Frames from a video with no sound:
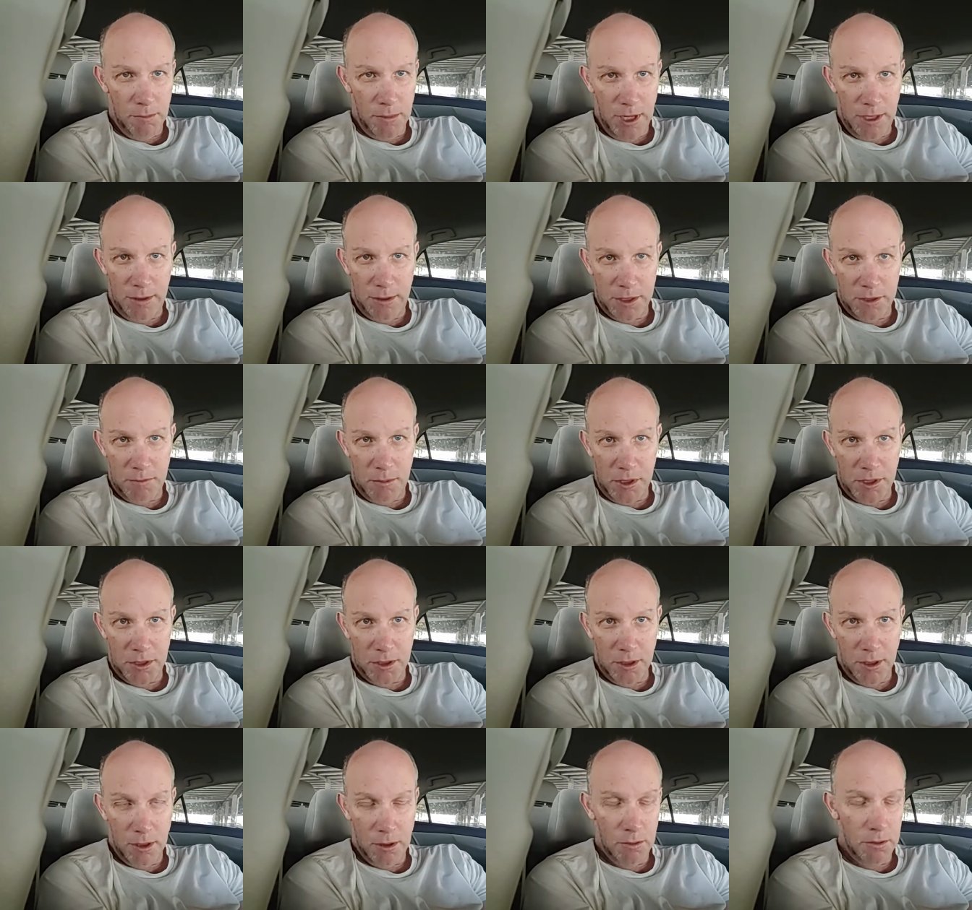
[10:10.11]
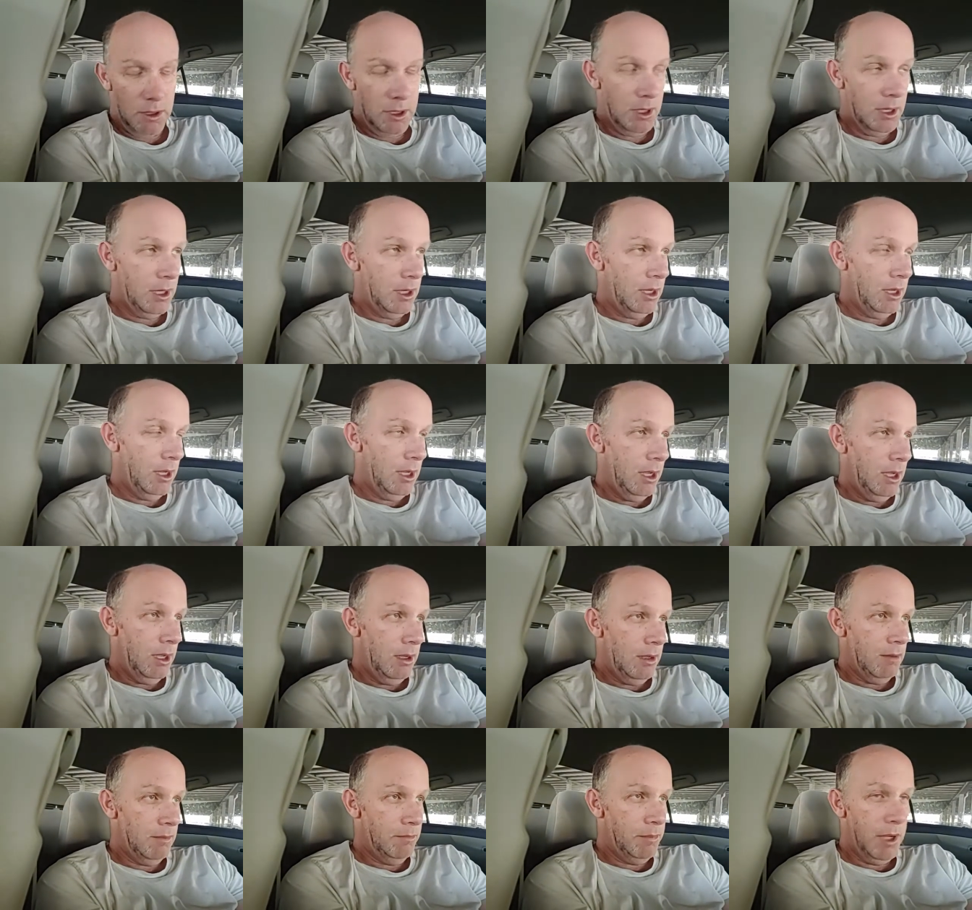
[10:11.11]
Might this be so?
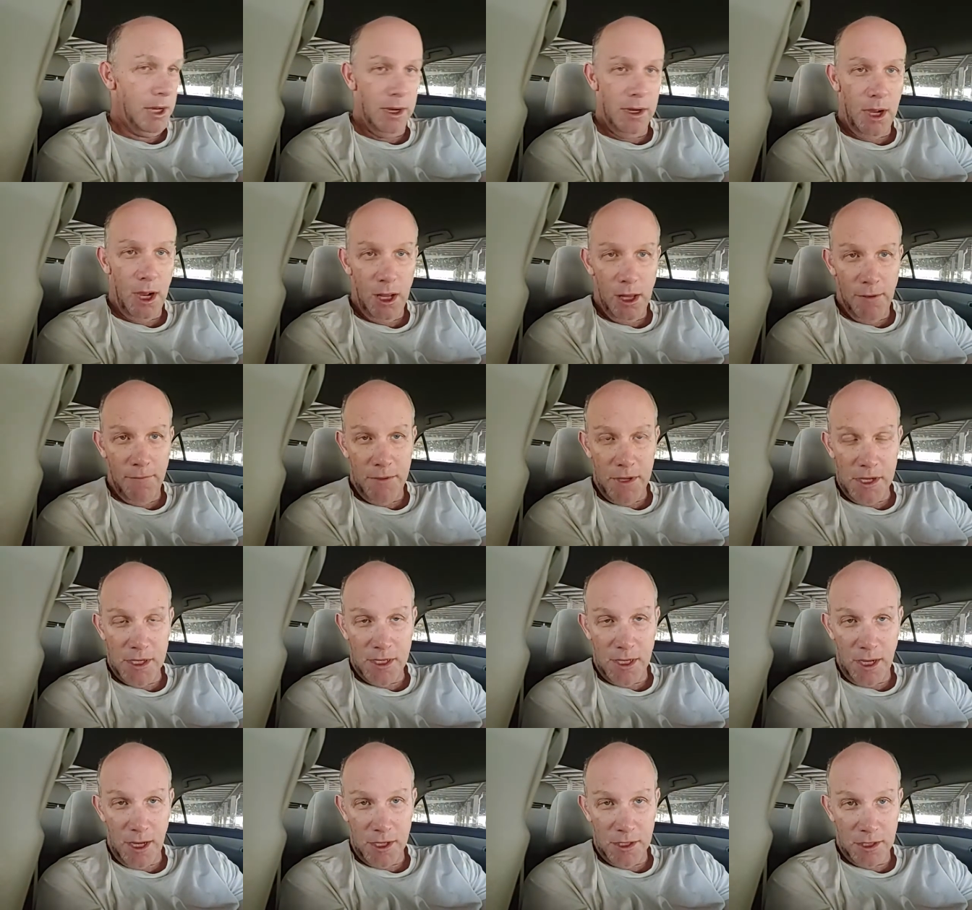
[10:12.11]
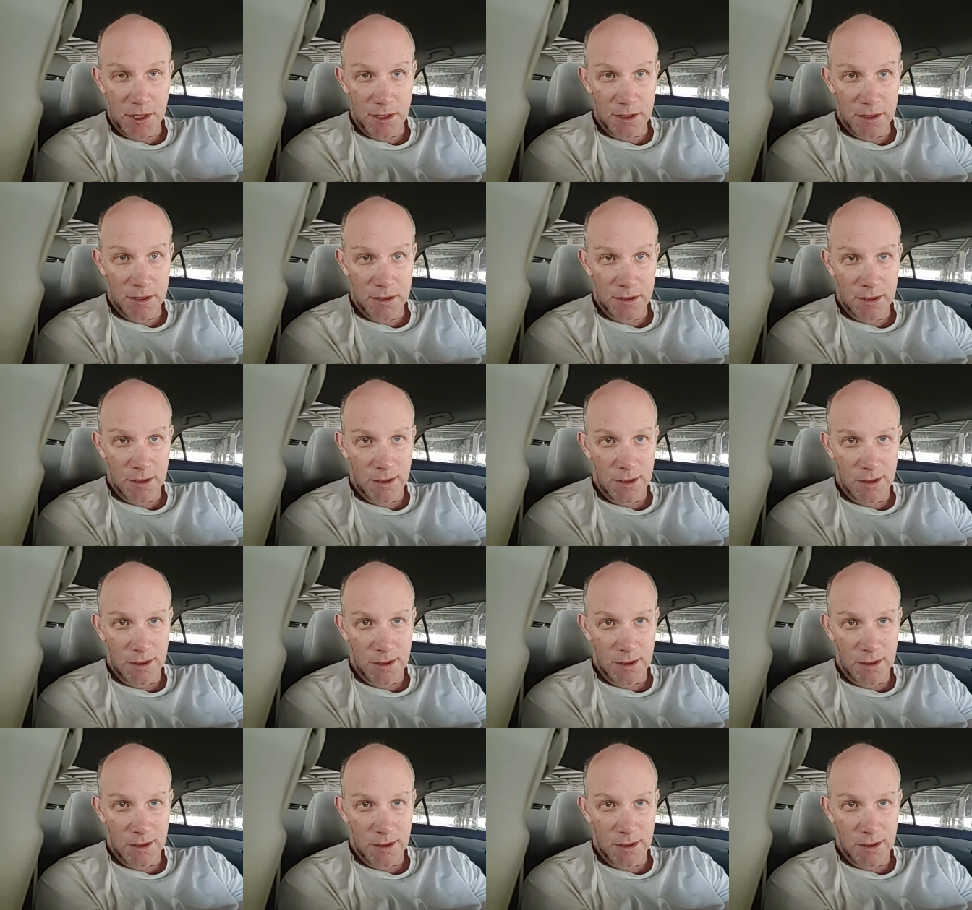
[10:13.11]
But in all of these cases,